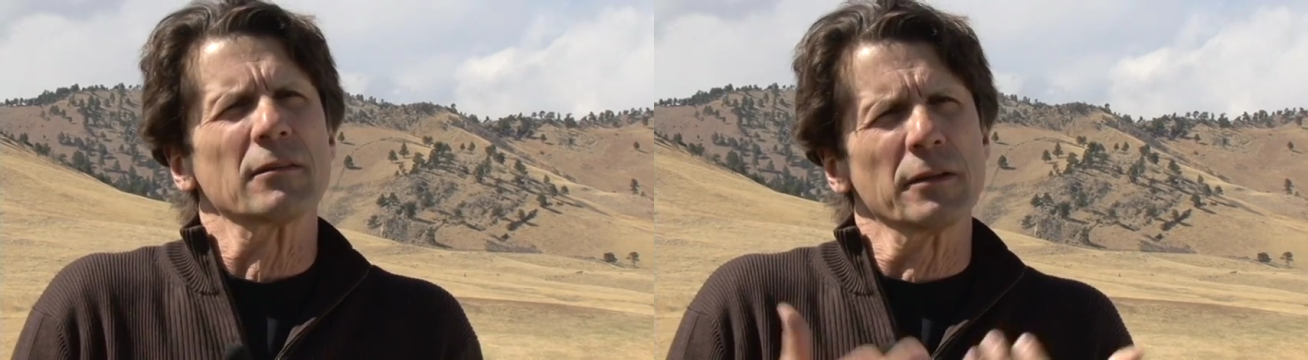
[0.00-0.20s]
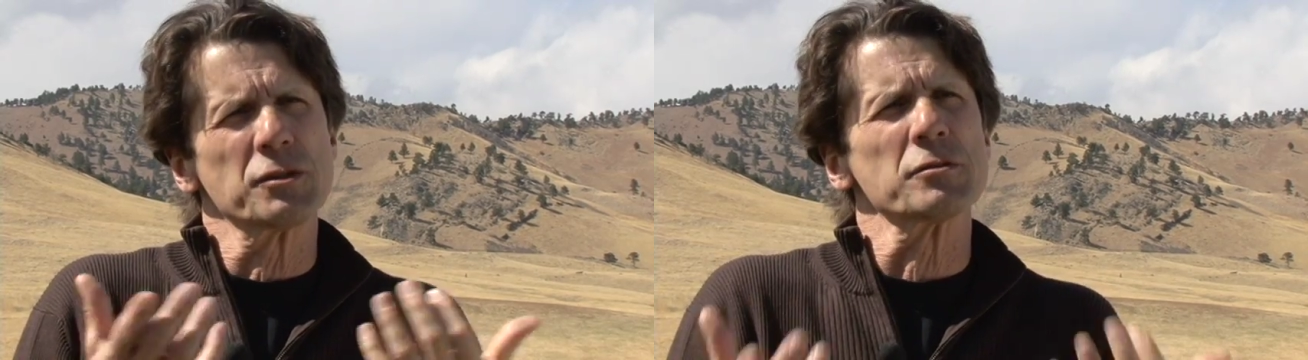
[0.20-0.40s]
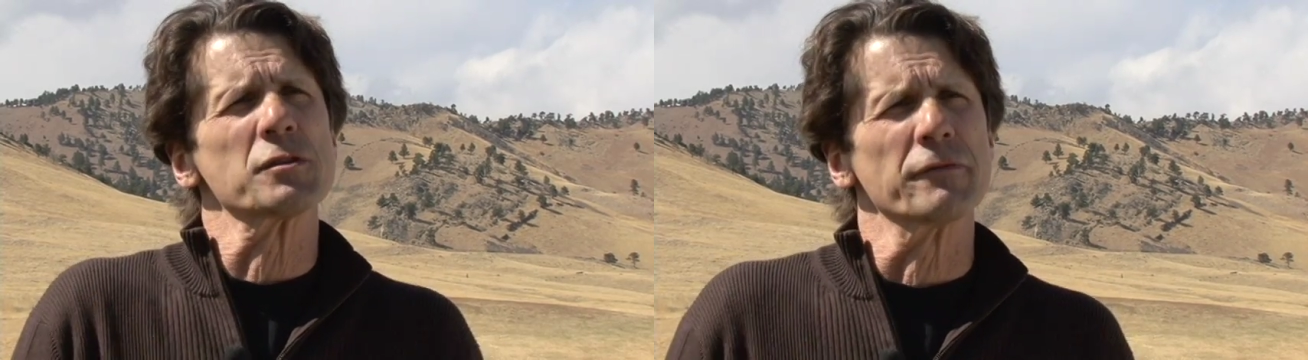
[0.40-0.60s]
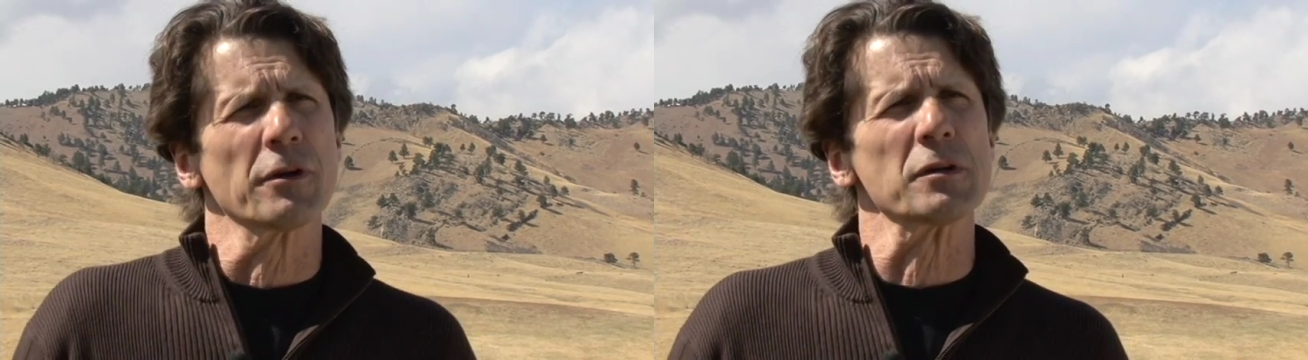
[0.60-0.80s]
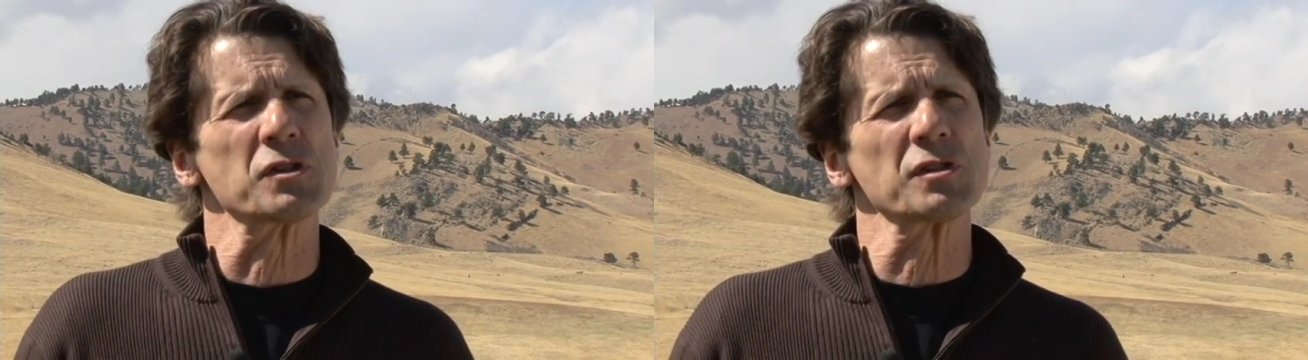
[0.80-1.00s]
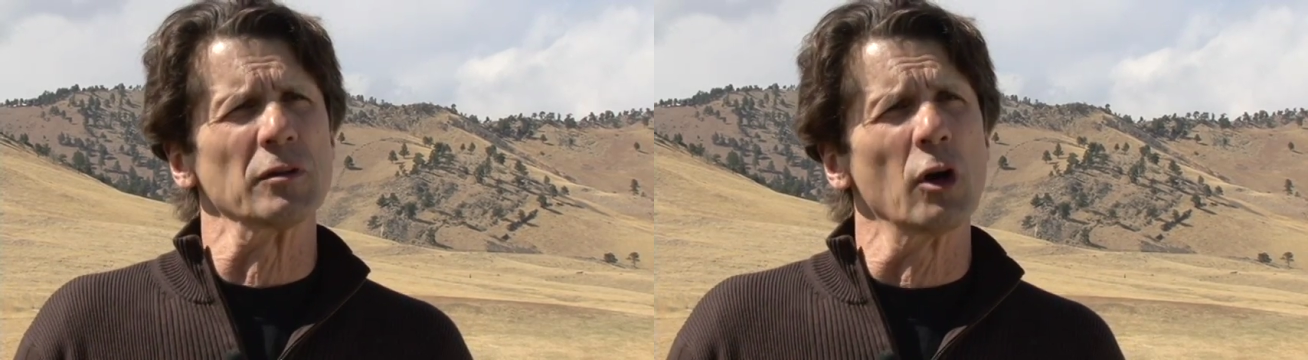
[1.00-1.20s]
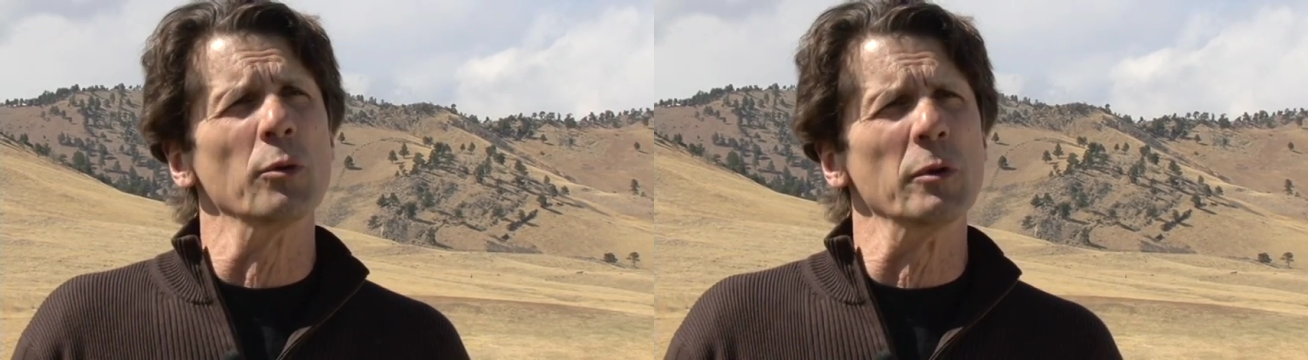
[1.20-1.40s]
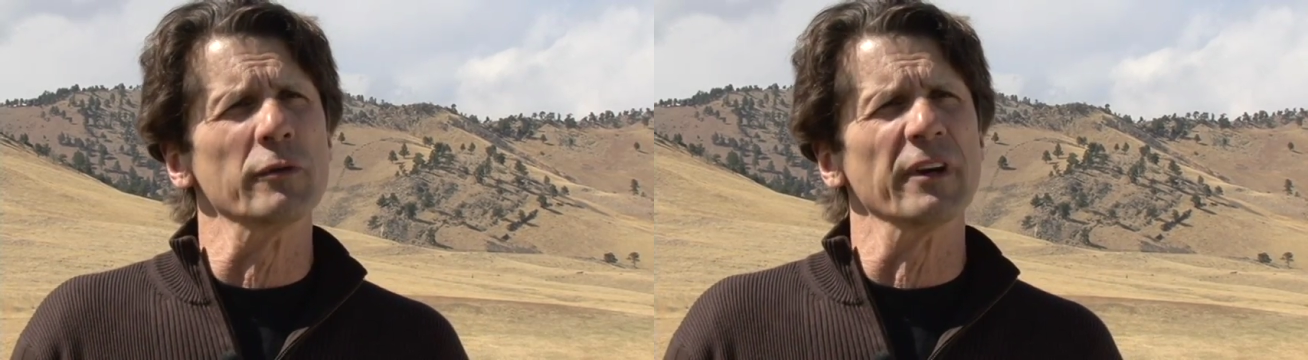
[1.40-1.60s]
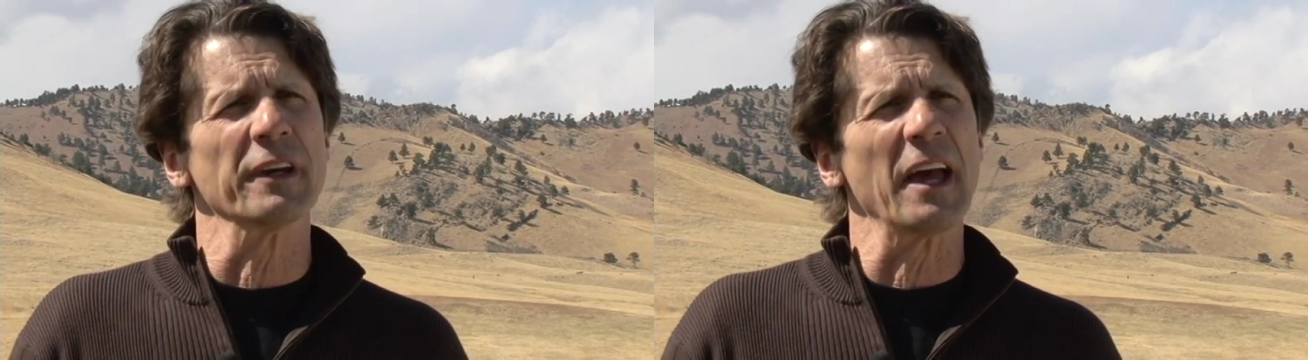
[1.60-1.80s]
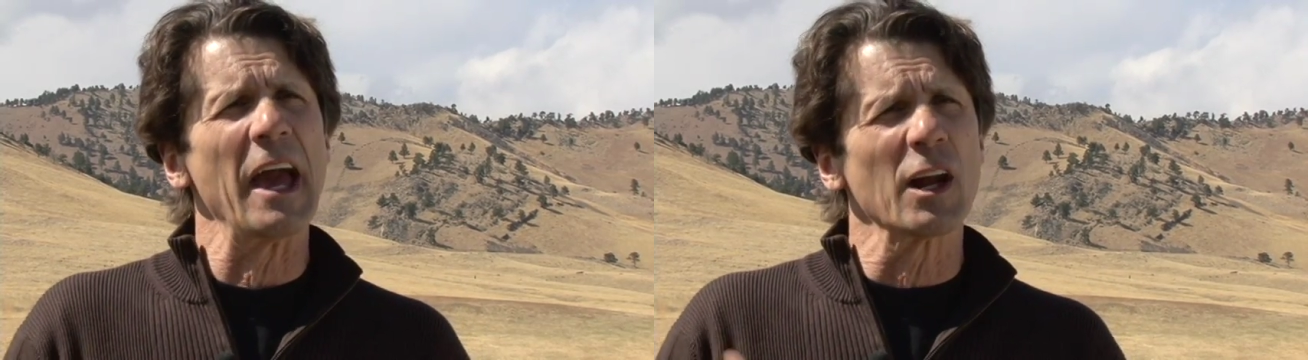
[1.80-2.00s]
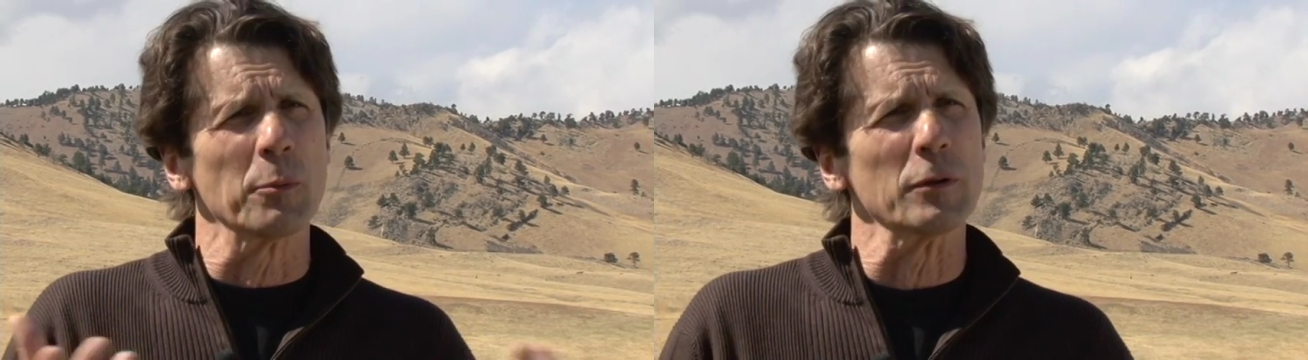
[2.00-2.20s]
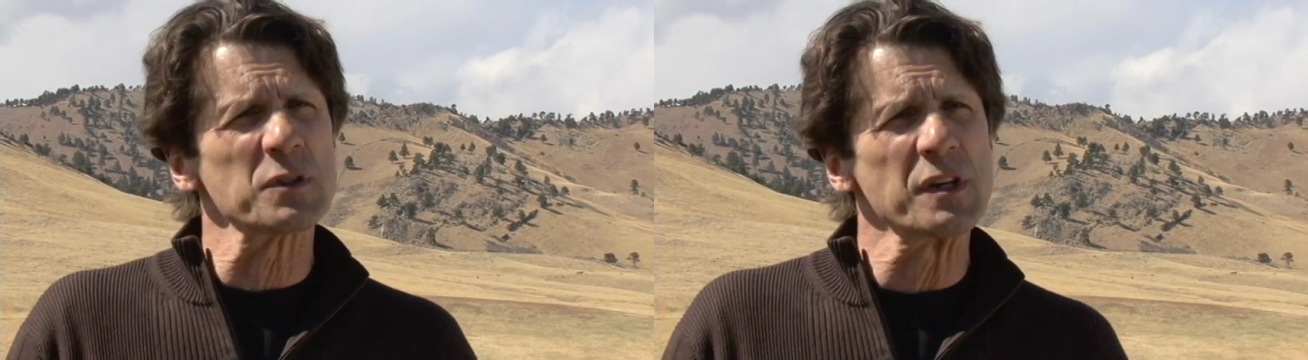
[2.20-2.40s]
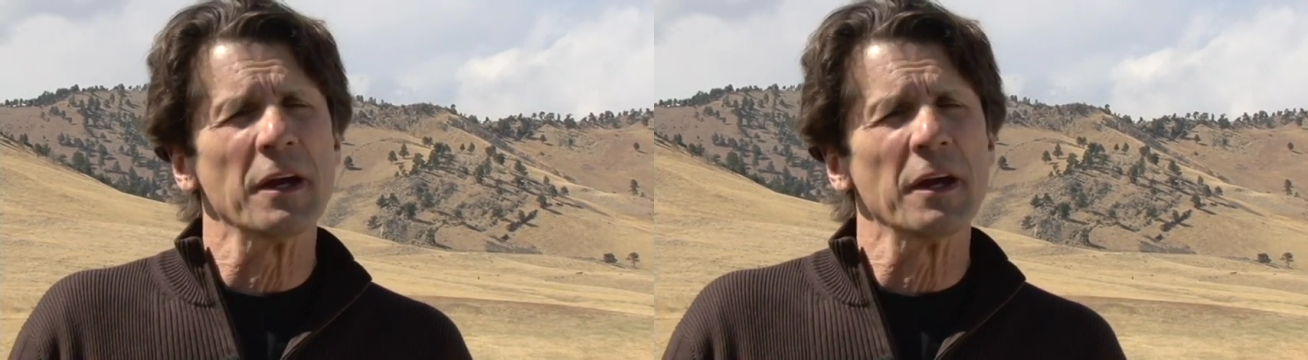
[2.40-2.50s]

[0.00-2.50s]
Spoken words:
glaciers are very slow-moving animals.